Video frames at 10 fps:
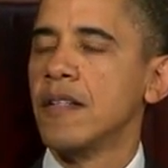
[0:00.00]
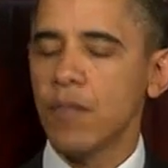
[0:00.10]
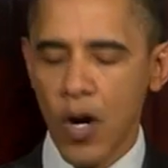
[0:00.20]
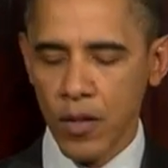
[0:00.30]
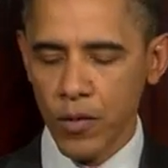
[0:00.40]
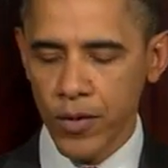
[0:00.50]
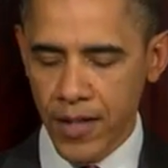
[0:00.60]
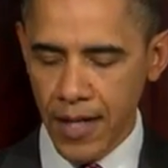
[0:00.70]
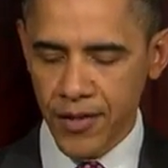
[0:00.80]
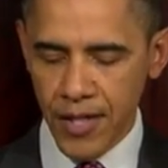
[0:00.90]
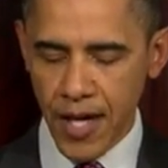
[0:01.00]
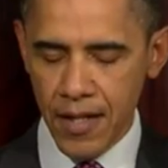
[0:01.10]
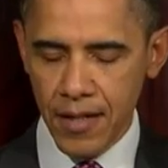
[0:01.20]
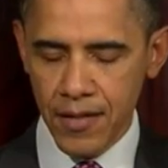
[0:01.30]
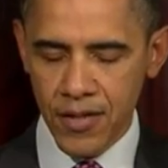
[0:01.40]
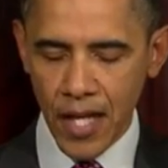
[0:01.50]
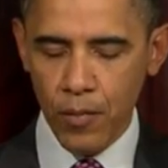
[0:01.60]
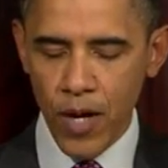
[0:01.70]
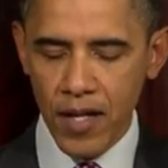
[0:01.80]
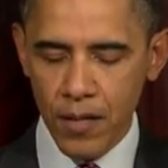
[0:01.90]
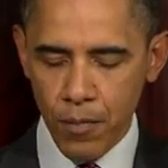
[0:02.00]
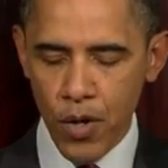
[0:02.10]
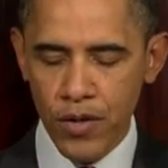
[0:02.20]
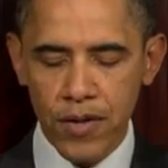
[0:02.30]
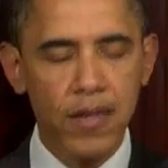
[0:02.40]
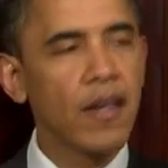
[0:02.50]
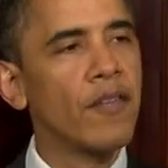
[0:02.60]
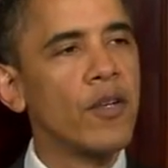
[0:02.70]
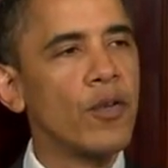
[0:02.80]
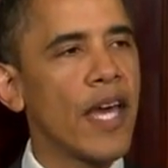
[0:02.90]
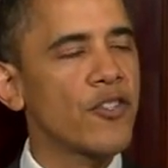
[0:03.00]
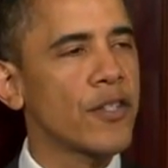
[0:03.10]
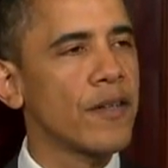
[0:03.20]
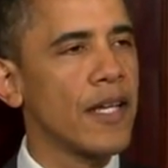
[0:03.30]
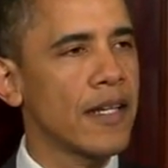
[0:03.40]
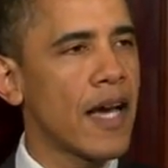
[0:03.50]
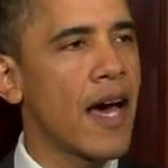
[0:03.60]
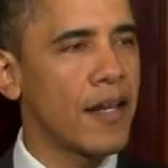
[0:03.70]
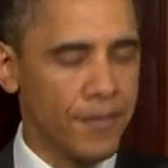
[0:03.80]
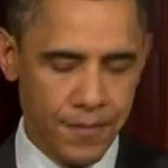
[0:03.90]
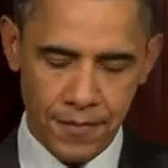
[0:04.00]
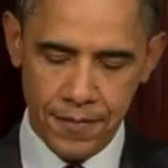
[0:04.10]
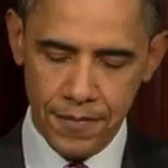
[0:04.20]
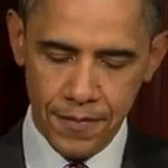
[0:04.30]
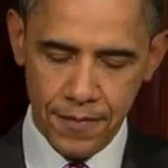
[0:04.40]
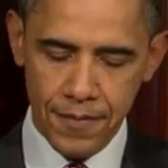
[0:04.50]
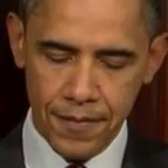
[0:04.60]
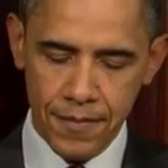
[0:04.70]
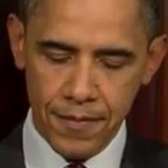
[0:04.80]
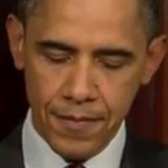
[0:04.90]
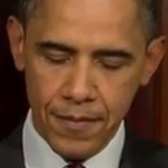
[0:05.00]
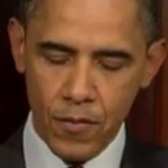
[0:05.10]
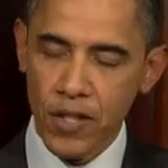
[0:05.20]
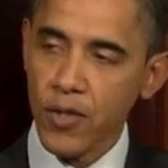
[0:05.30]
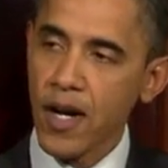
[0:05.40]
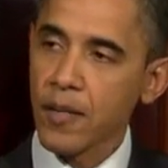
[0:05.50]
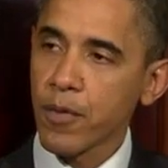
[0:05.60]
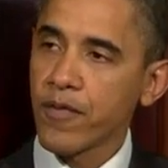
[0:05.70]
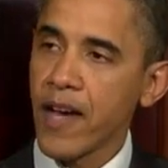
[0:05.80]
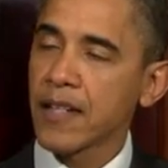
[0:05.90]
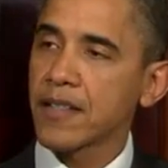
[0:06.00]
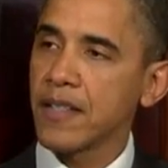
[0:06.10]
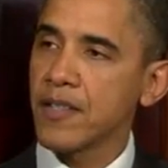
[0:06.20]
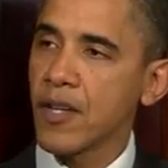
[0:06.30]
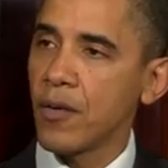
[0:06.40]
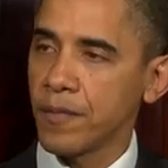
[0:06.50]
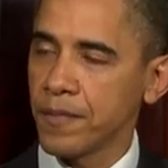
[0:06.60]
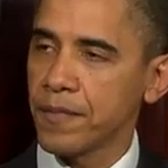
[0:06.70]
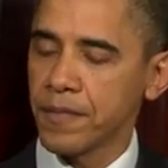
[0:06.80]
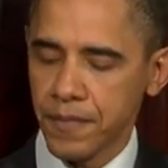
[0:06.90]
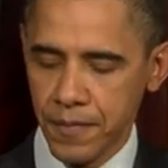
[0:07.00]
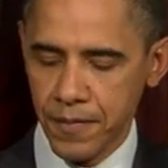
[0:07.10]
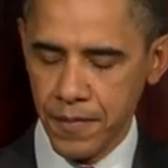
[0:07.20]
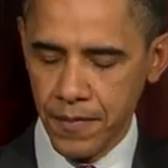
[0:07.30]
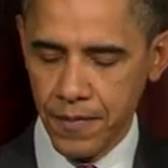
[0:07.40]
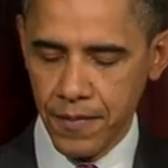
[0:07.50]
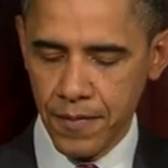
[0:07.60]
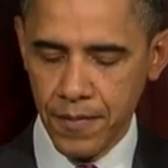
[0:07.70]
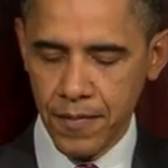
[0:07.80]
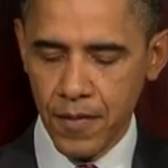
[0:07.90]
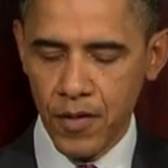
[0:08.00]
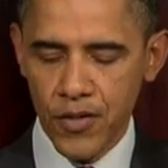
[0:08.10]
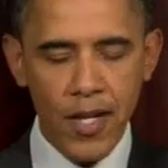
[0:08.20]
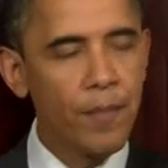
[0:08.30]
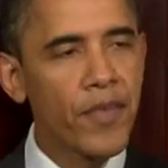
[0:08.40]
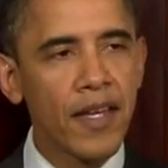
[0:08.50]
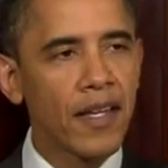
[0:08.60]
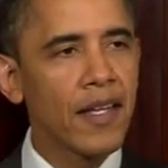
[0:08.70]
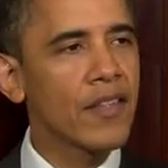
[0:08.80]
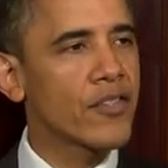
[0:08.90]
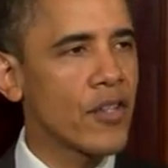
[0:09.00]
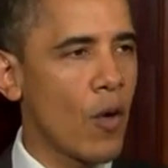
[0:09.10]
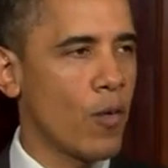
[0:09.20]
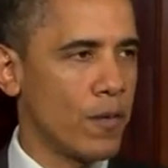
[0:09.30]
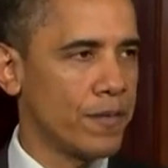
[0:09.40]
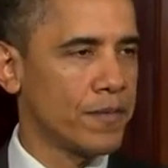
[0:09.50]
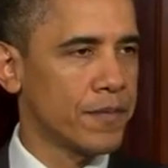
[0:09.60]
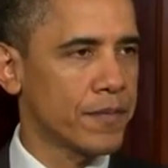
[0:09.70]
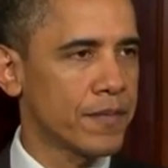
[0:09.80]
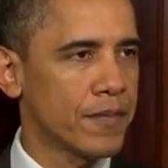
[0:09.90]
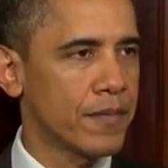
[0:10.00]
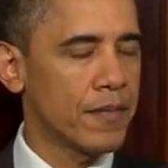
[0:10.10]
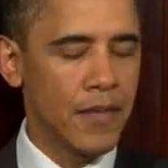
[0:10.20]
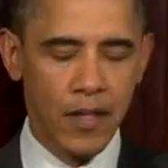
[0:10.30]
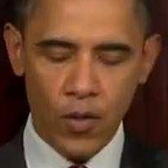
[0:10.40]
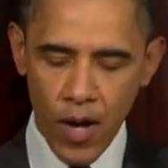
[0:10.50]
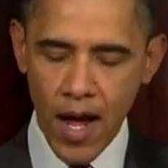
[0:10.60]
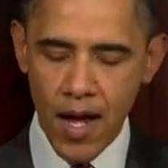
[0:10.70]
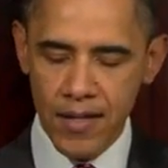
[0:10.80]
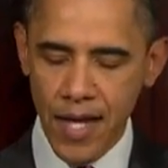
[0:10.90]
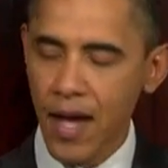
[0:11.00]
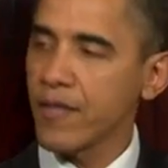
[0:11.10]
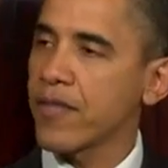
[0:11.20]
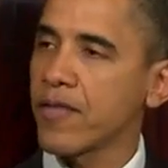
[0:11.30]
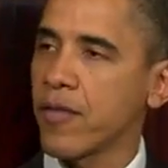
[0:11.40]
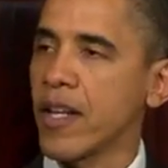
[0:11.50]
As Martin Luther King said in celebrating the birth of a new nation in Ghana, while trying to perfect his own, there's something in the soul that cries out for